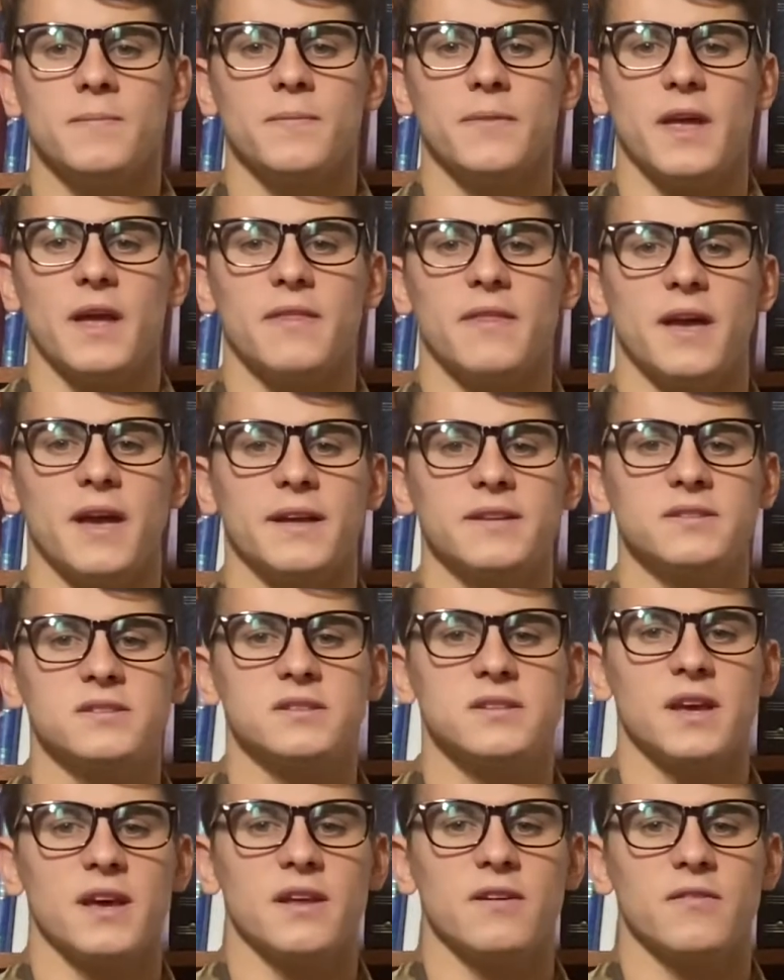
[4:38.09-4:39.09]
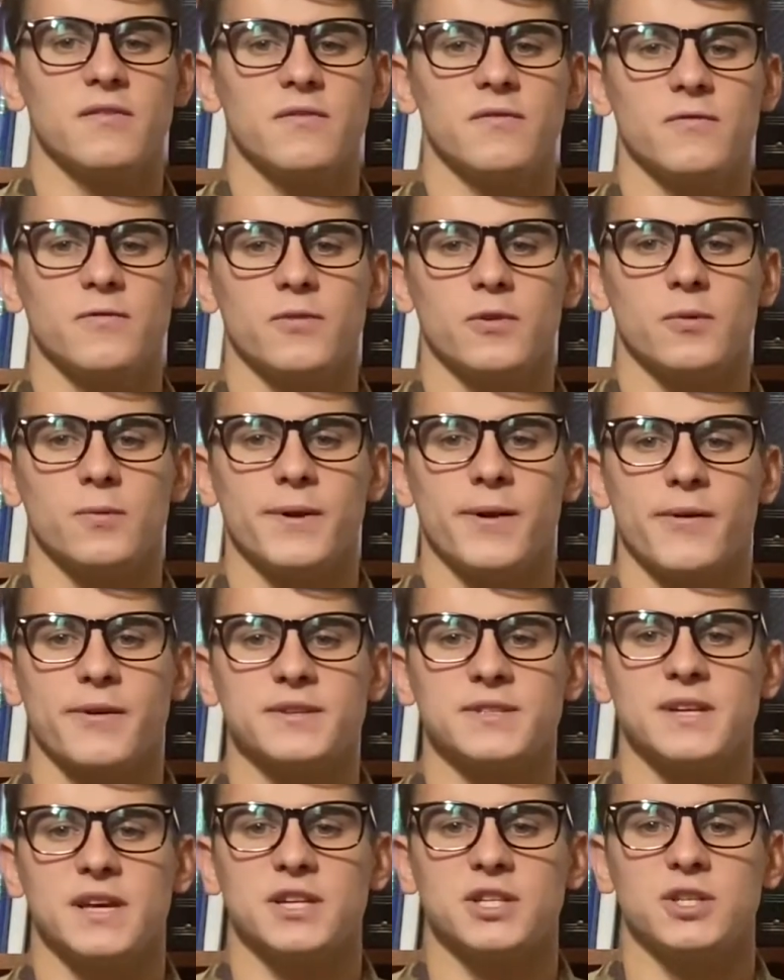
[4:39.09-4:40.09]
and the end state for the
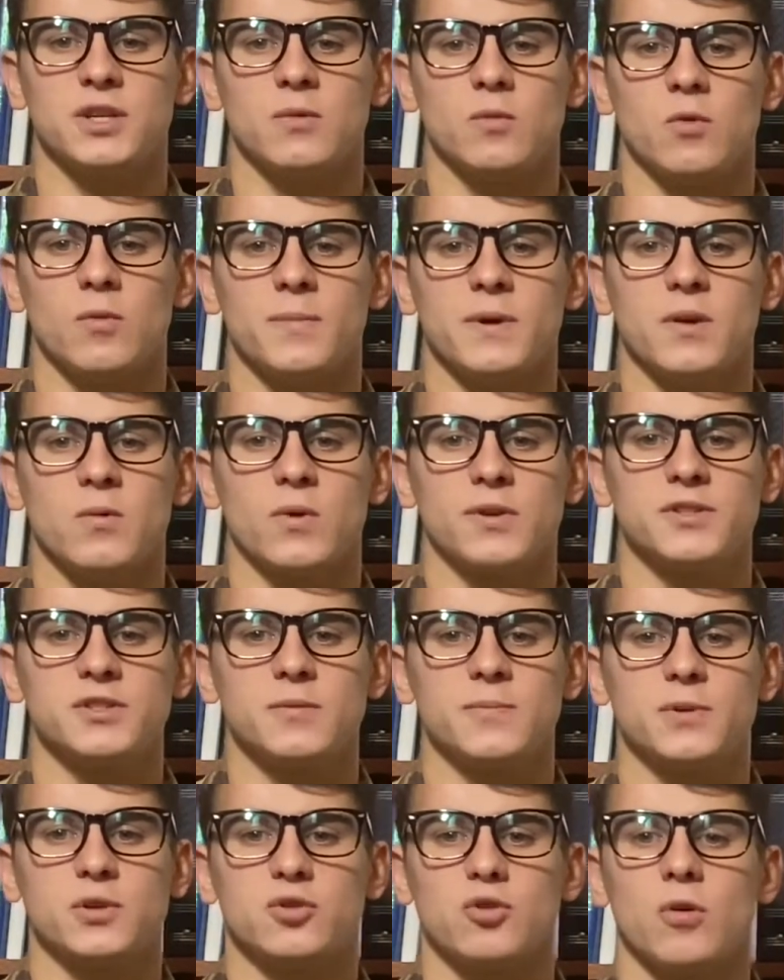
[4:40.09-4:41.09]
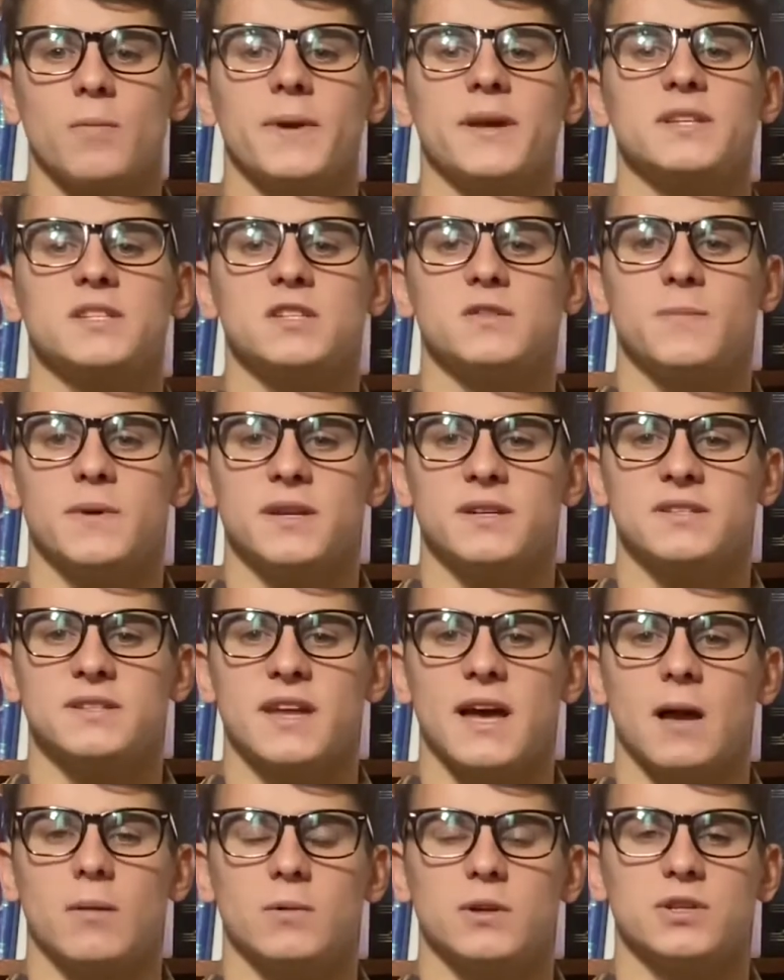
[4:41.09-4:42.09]
reorganization will be once the patrol base has been
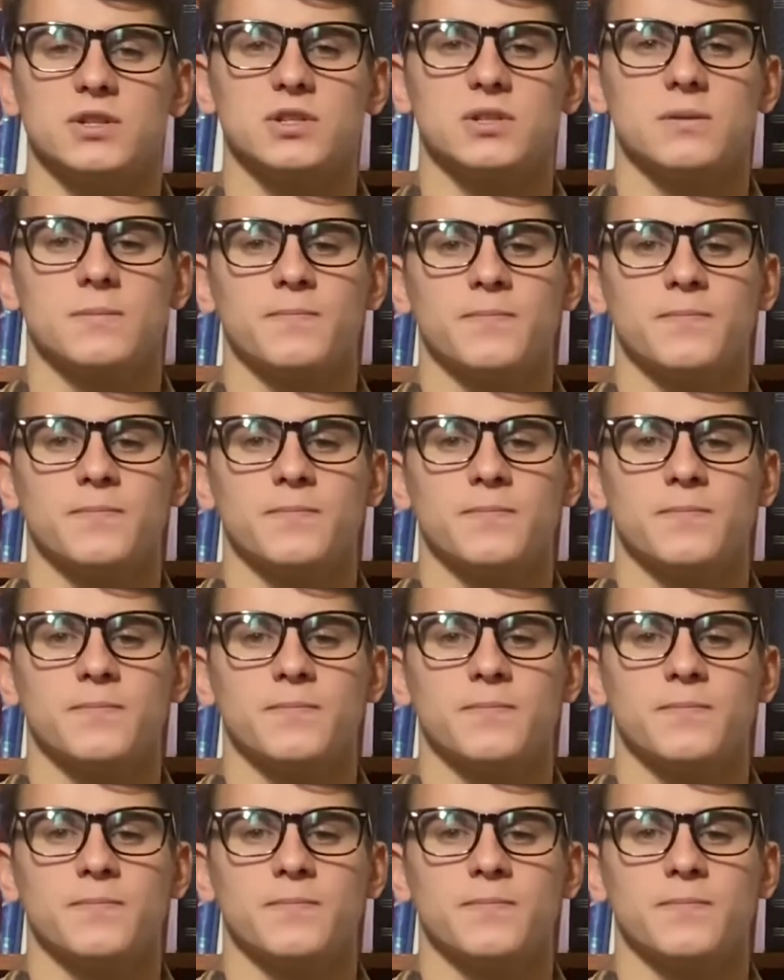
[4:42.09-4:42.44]
established.